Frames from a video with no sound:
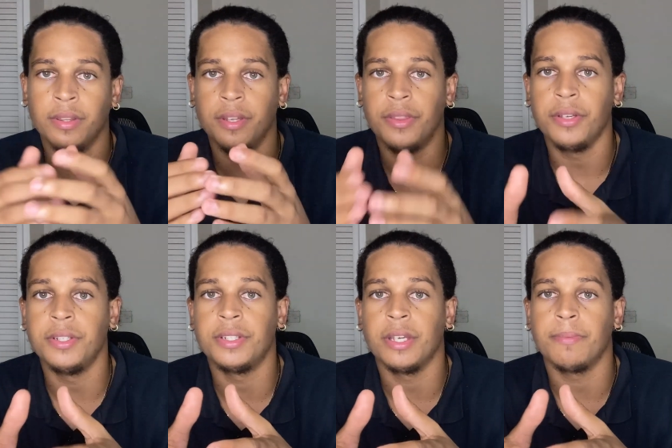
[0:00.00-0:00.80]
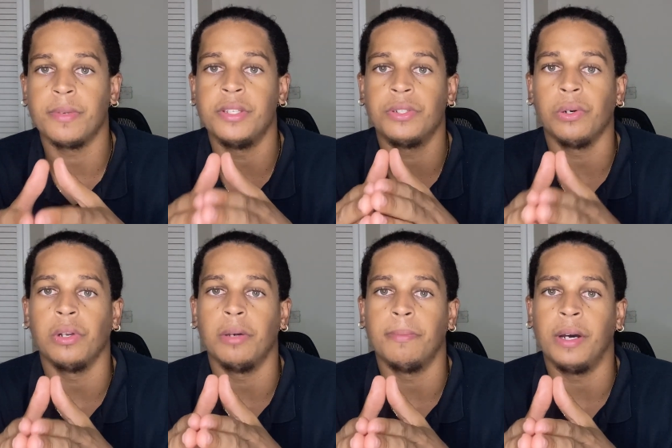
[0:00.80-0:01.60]
The third step is
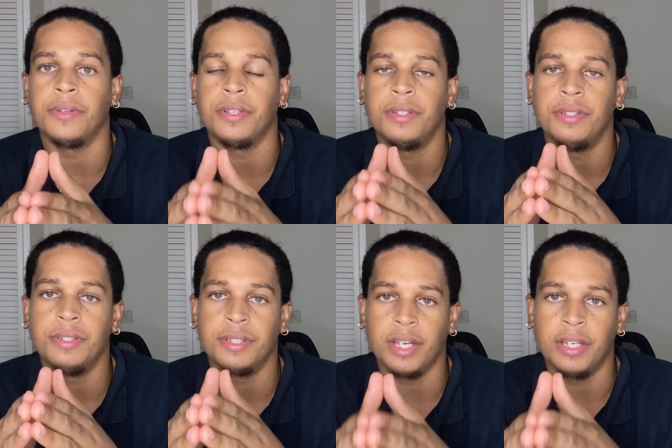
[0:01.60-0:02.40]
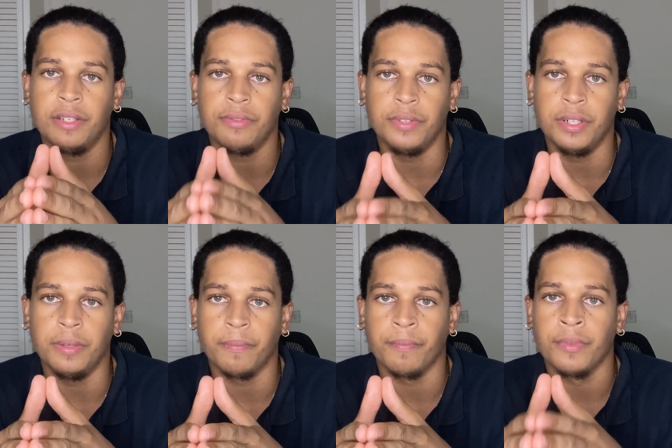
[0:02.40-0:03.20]
all about designing Vini.